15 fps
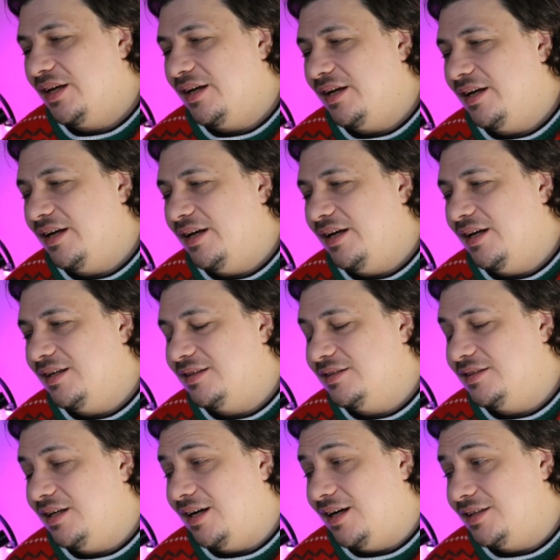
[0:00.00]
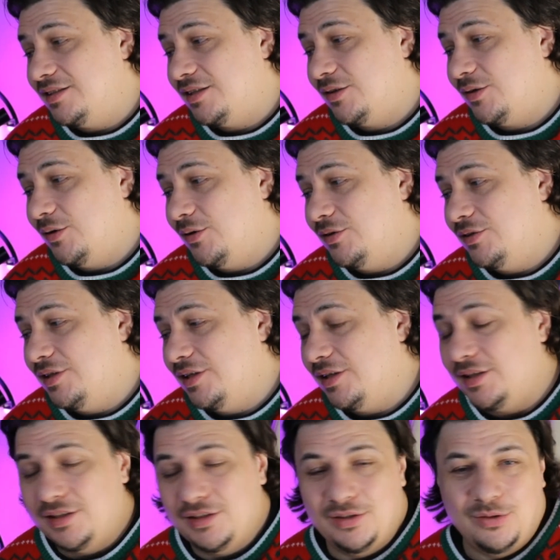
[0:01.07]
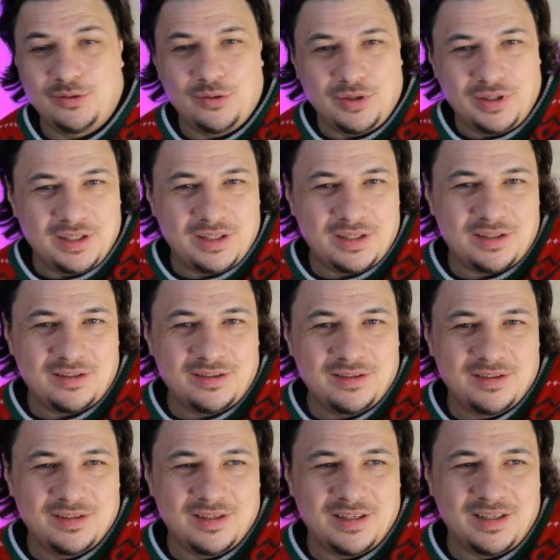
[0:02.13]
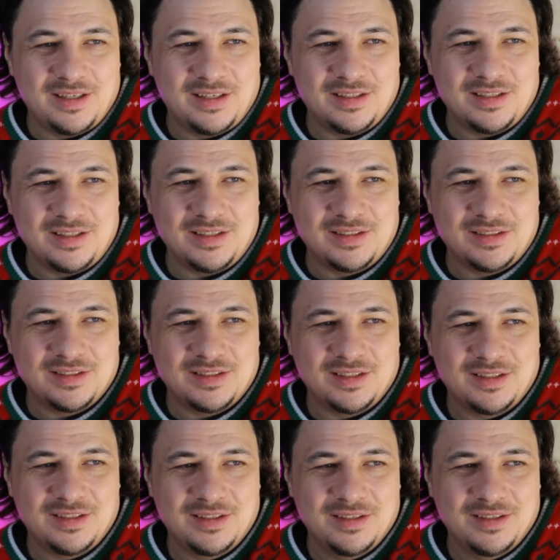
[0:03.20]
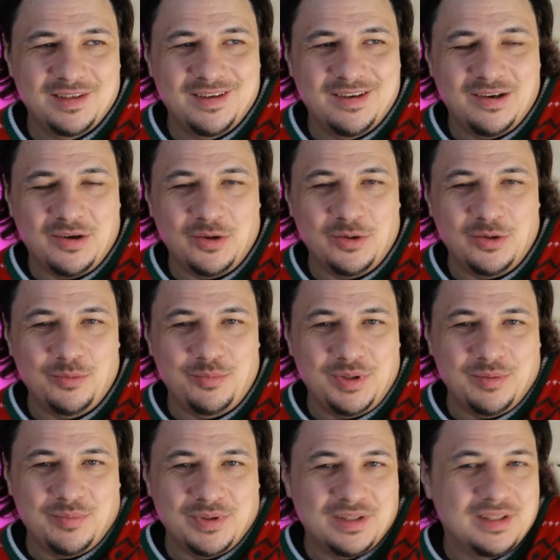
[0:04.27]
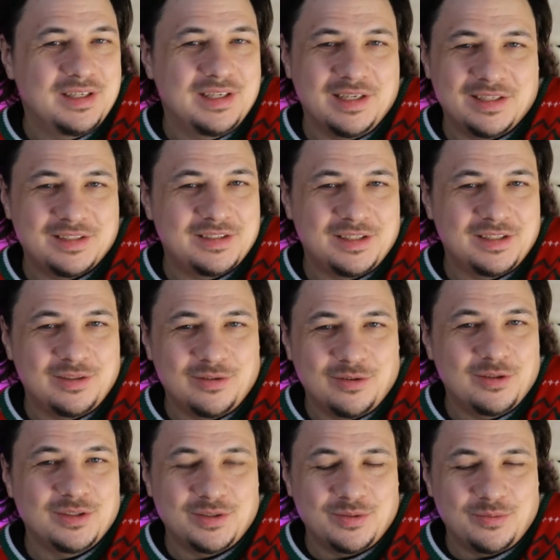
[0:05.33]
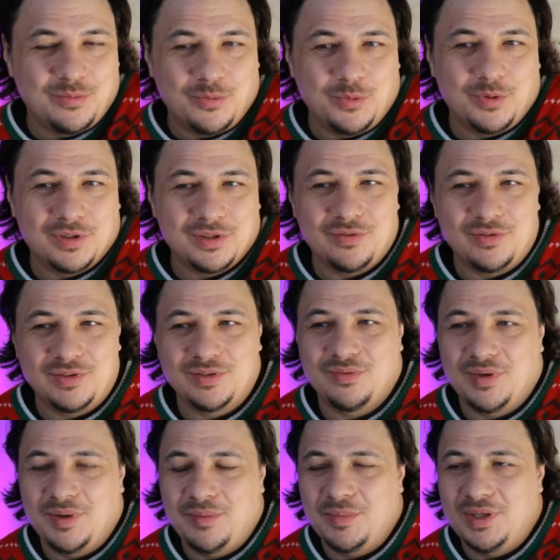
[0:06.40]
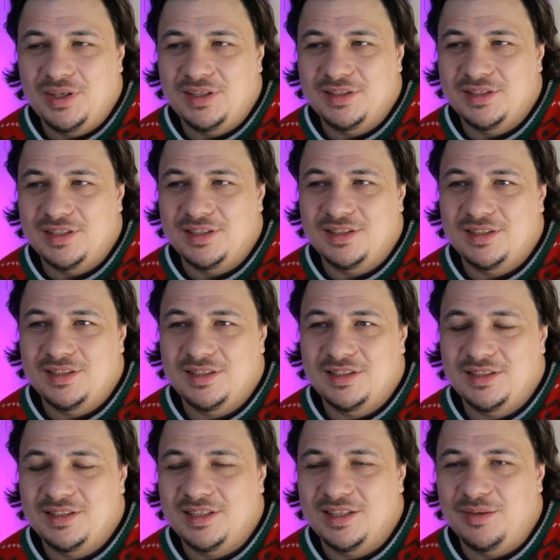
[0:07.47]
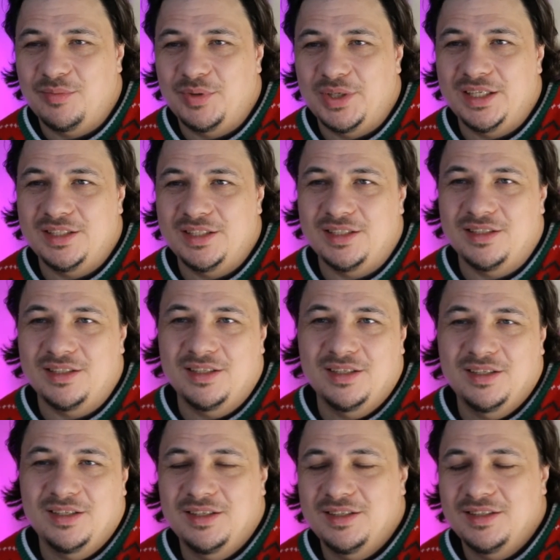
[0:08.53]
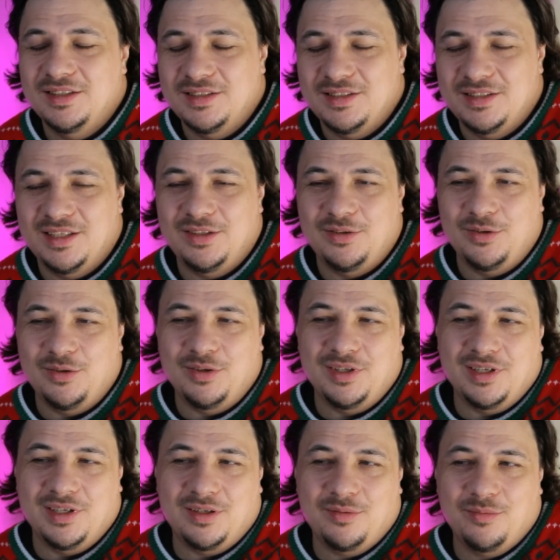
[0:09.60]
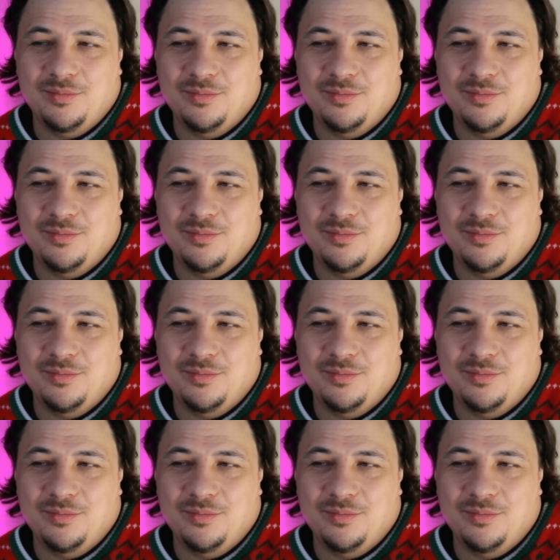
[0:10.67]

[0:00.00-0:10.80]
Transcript: And the other holiday is New Year, and it's all people gather in all the world with families and celebrating that New Year.